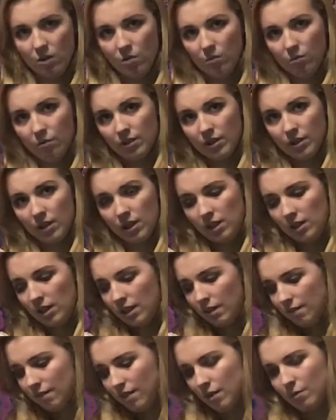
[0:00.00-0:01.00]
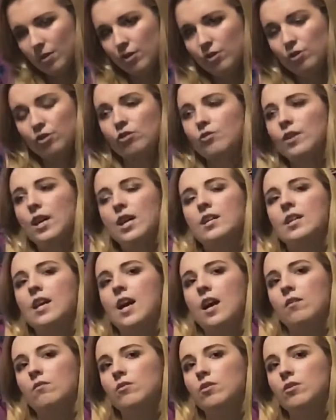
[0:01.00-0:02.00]
was a cliff that went straight
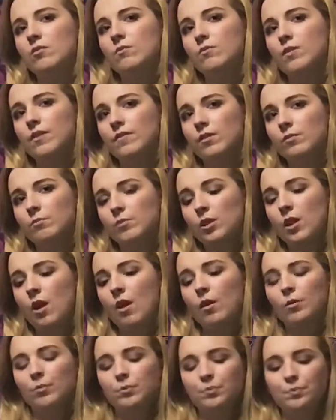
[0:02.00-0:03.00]
down to the river below.